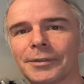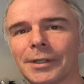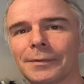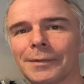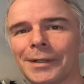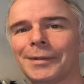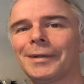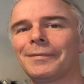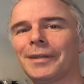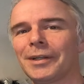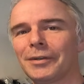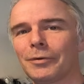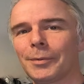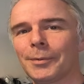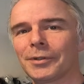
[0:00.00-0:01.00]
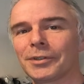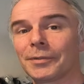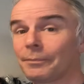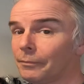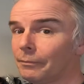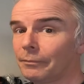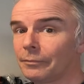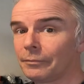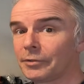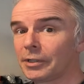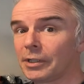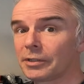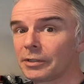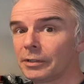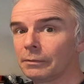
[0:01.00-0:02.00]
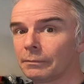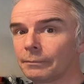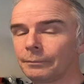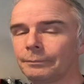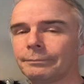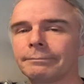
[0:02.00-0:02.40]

So anyway, thank you very much. See you soon.